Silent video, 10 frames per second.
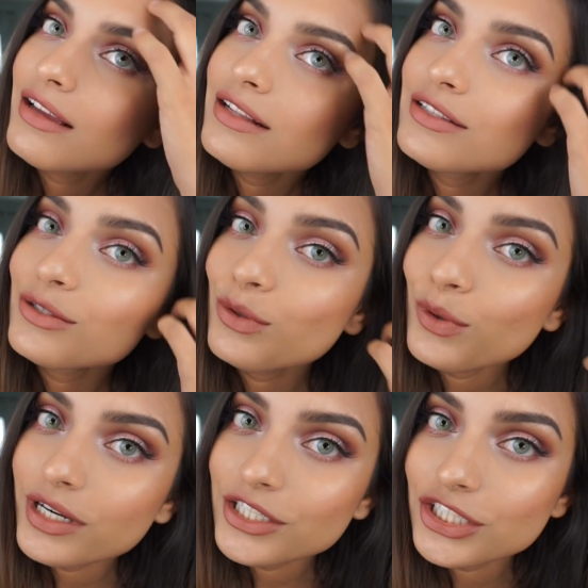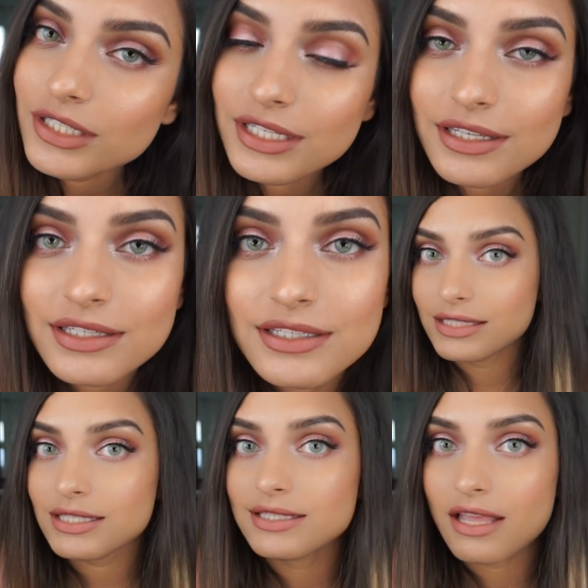It's gorgeous.
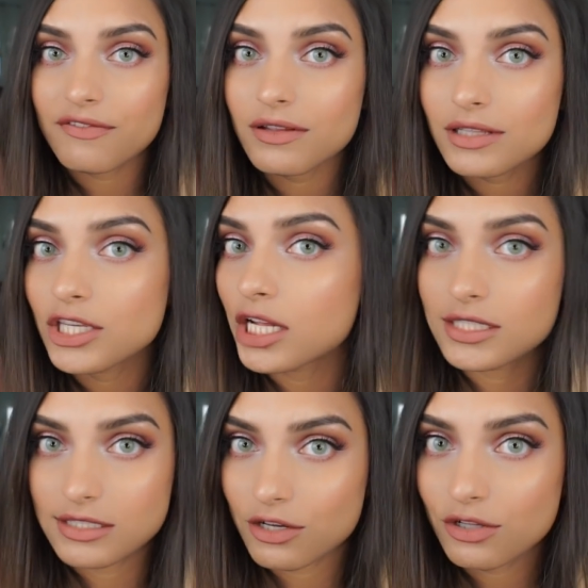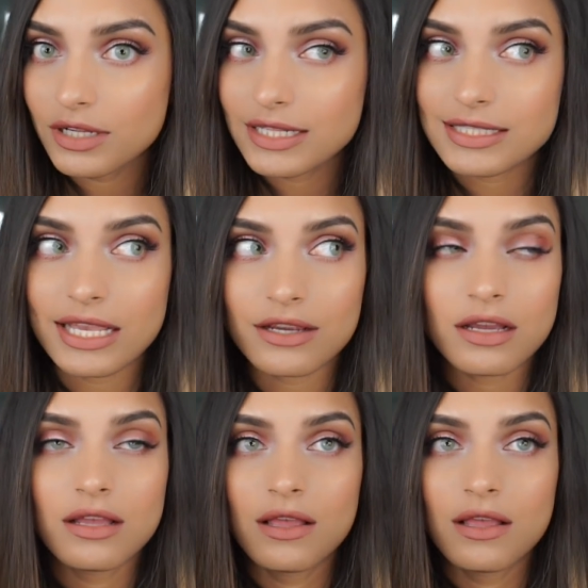This is definitely not subtle. It's like,